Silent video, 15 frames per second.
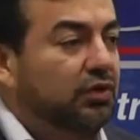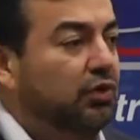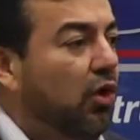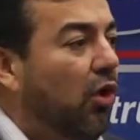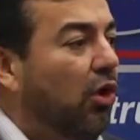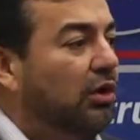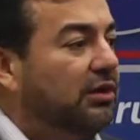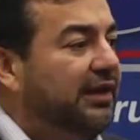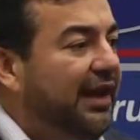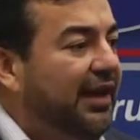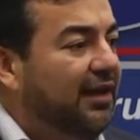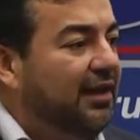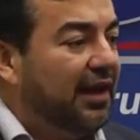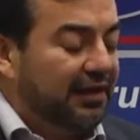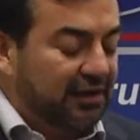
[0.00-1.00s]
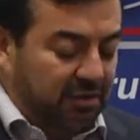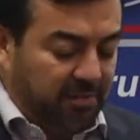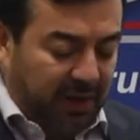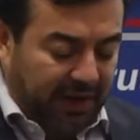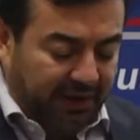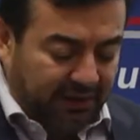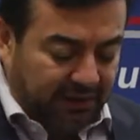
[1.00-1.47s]
whole day and the
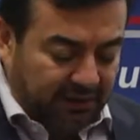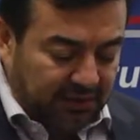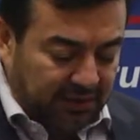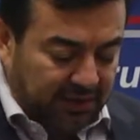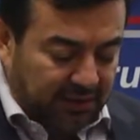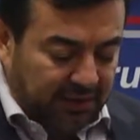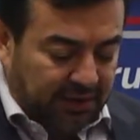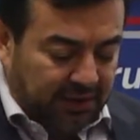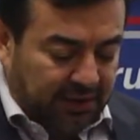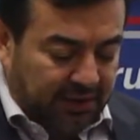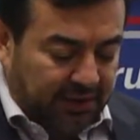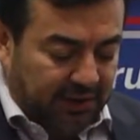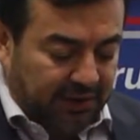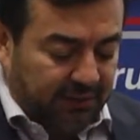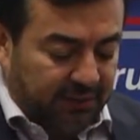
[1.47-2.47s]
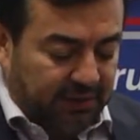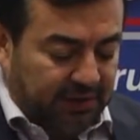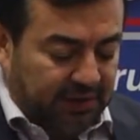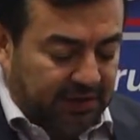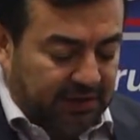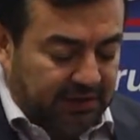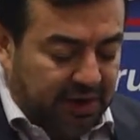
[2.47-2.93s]
panel
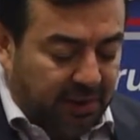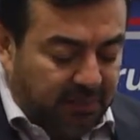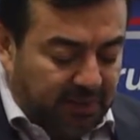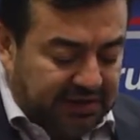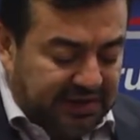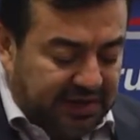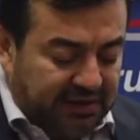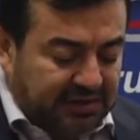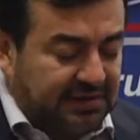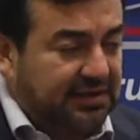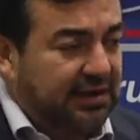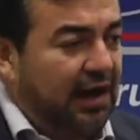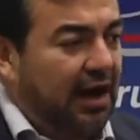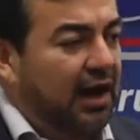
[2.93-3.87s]
represents,